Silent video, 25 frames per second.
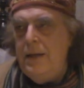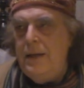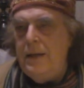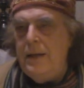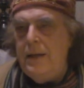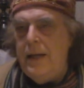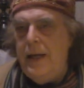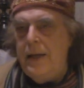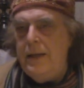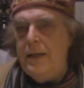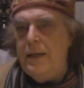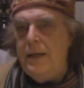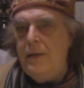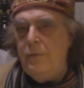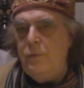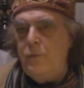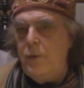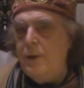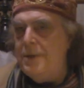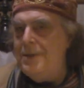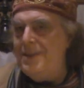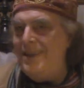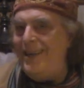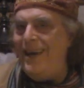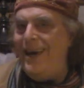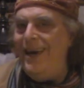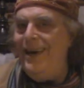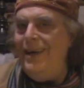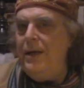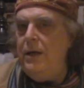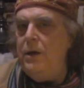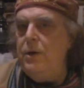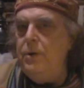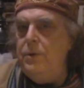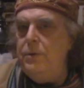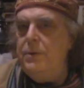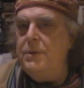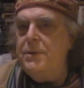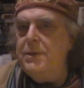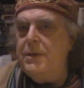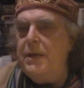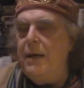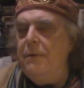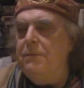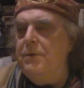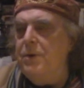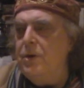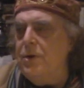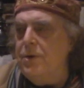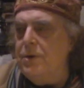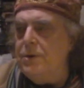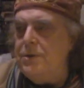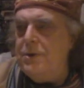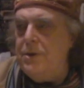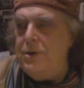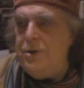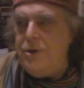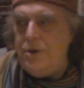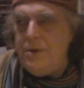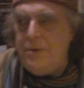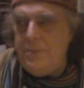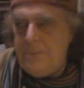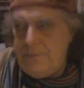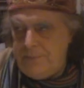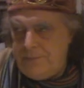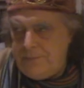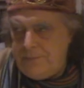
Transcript: like Lavoisier, who discovered oxygen,